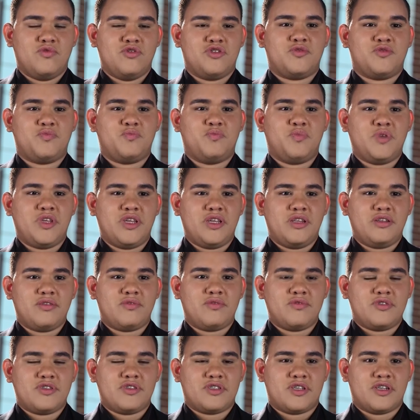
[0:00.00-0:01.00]
that through
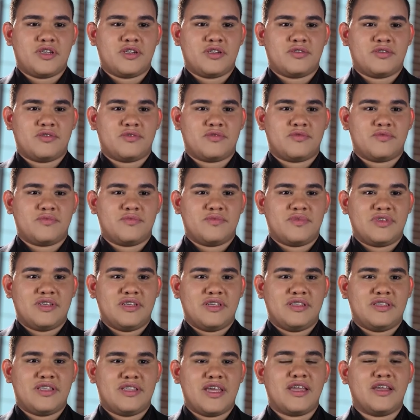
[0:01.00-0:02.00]
the Holy Spirit and the
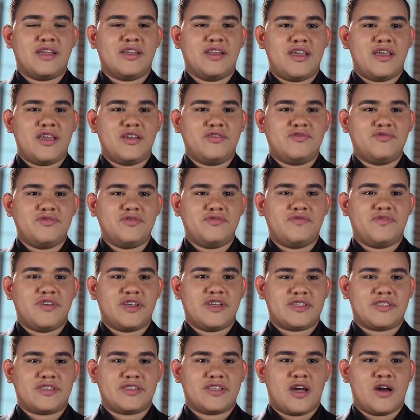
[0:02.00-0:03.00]
Universal
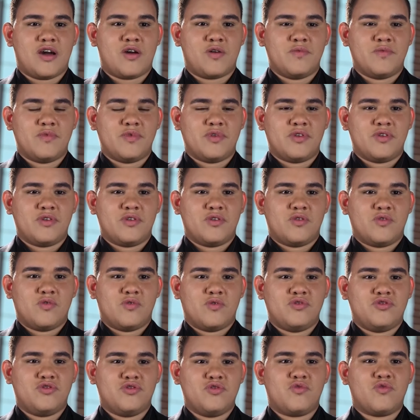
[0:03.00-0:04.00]
Church,
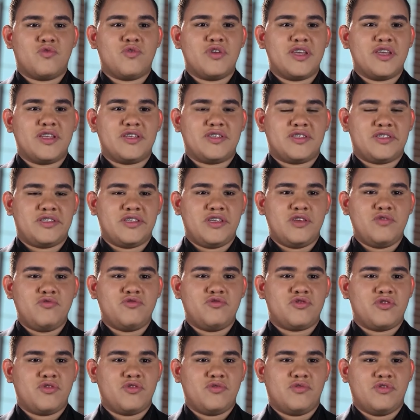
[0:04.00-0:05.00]
where I met the
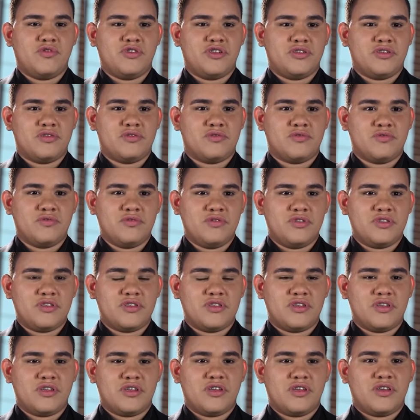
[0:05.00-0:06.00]
Lord Jesus,
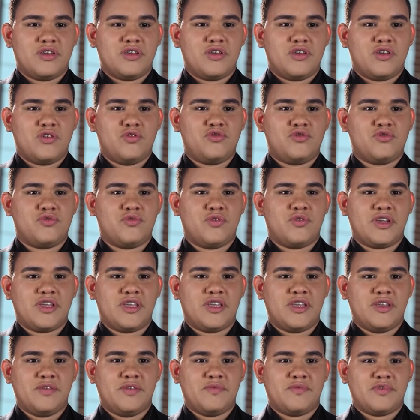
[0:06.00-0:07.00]
I am
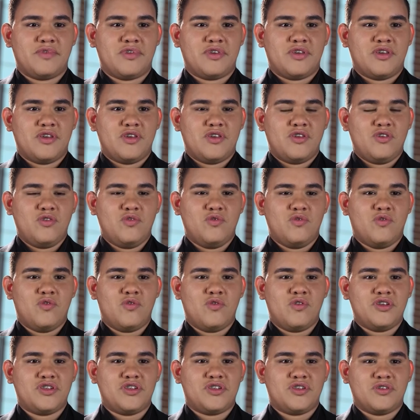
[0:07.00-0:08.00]
here.
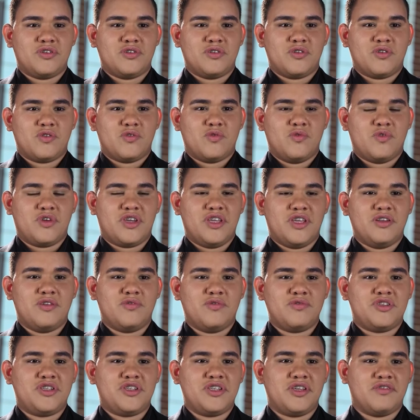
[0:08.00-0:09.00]
What
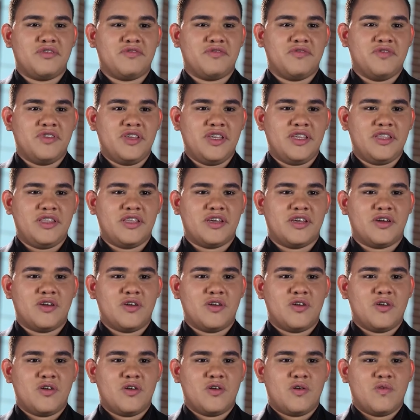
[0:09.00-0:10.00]
used to have no
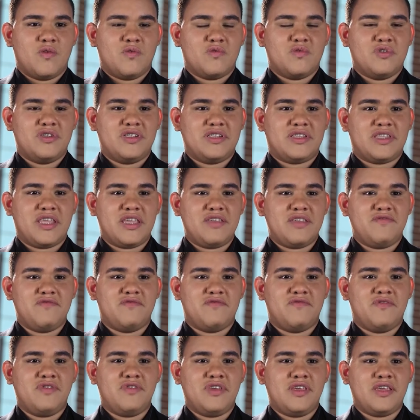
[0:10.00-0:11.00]
life in it
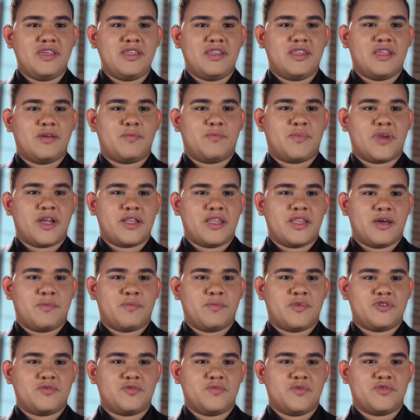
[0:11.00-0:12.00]
now has life to
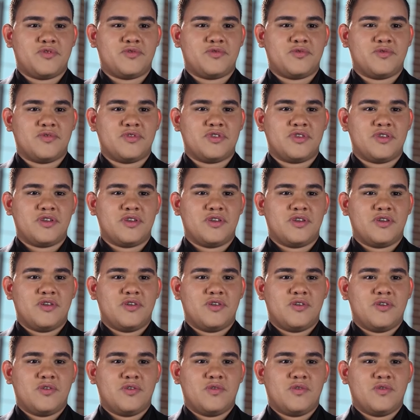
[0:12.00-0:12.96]
give to people today.